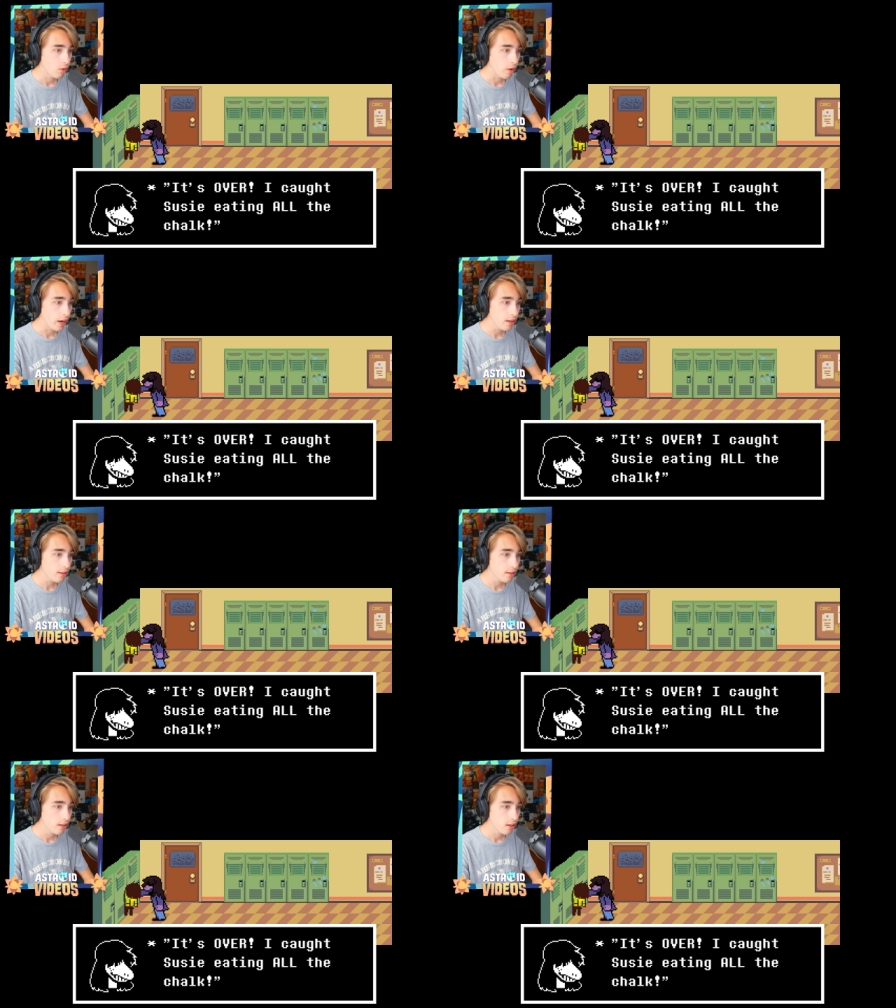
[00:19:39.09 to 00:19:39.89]

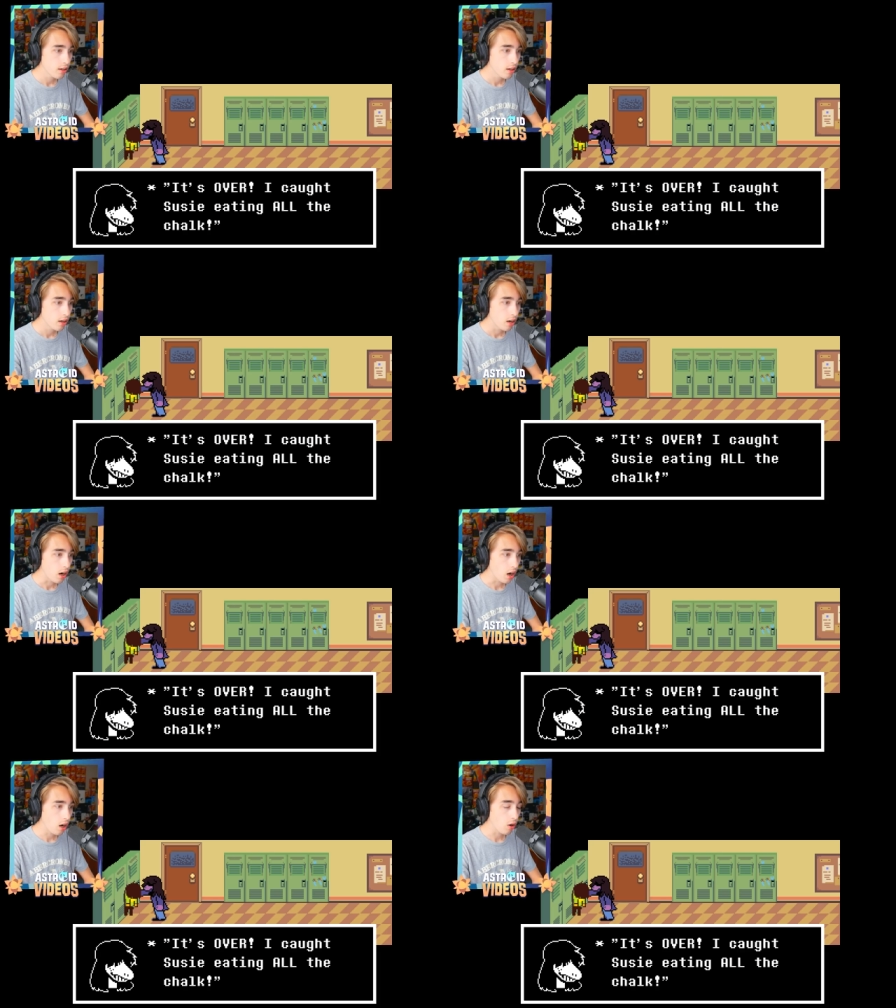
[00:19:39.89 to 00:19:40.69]
What?
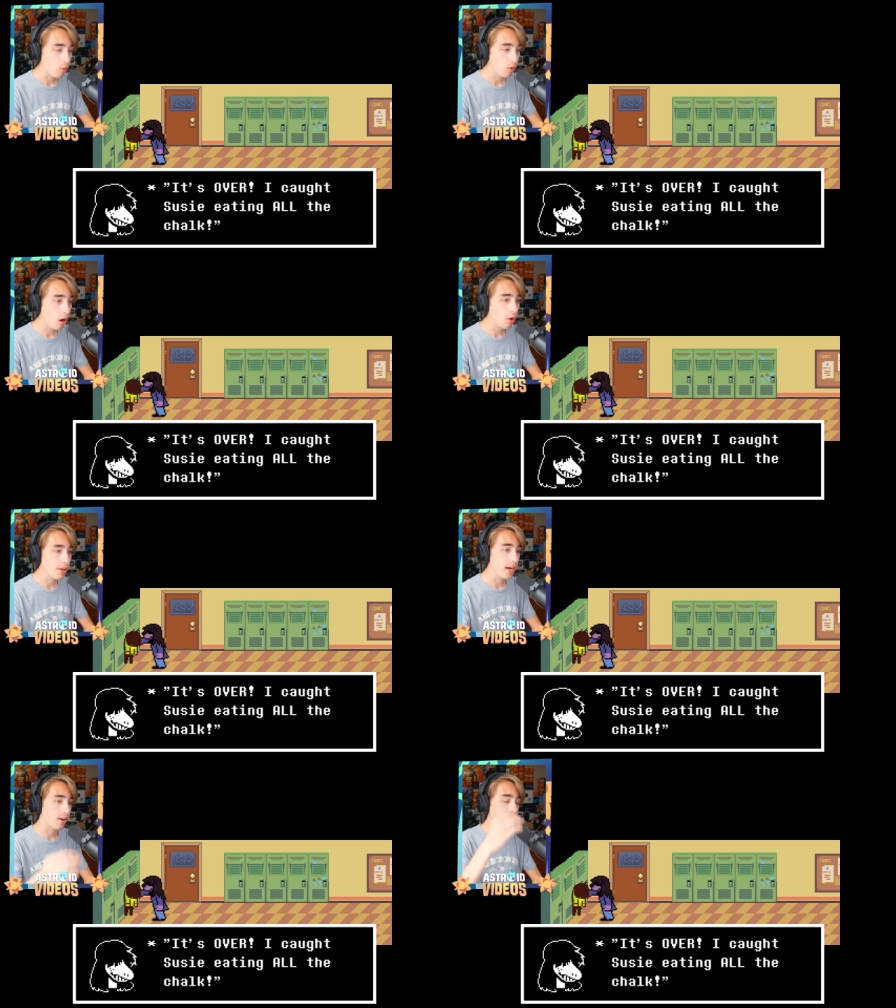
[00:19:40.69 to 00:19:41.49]
Oh, oh
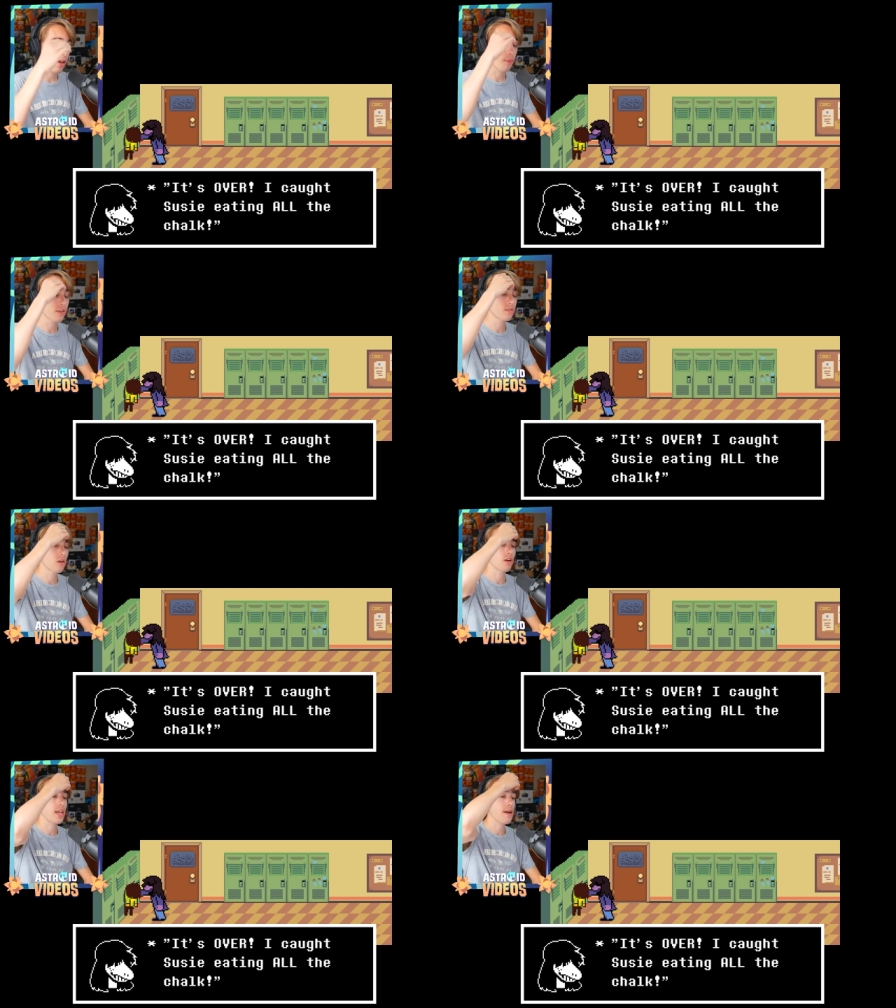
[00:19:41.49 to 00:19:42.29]
yeah, okay, that was
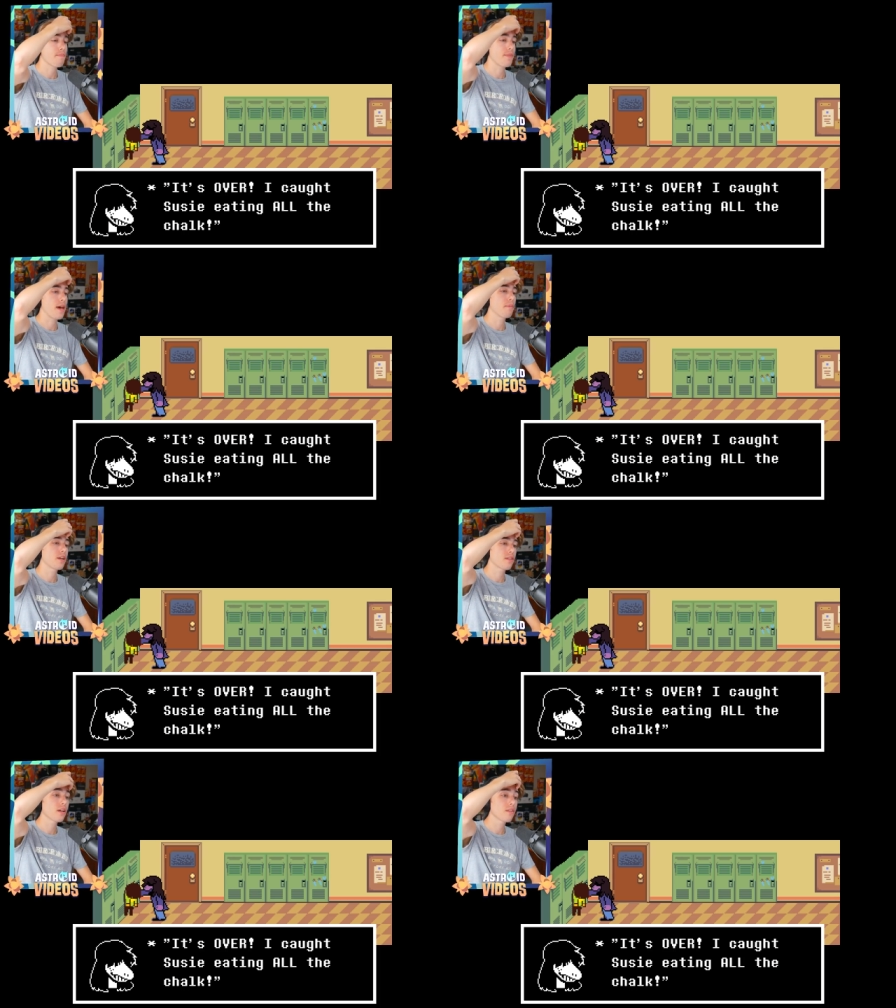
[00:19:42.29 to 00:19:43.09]
Yep, that
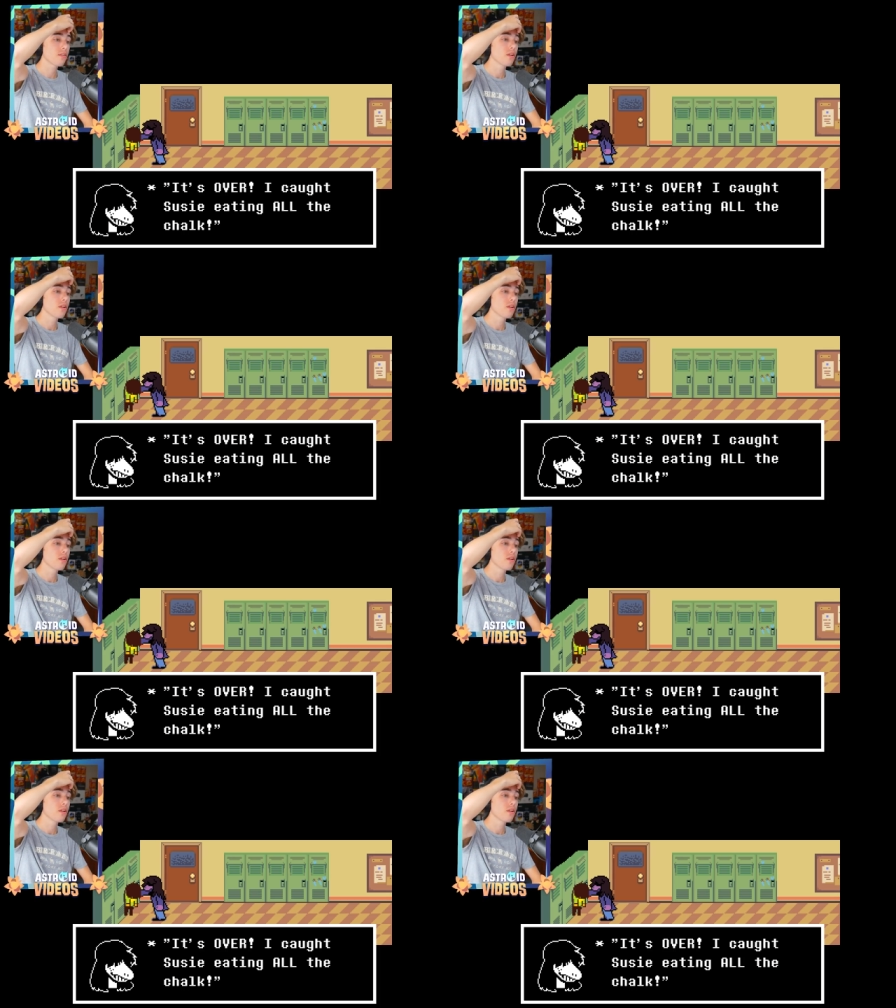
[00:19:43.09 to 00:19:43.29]
makes sense.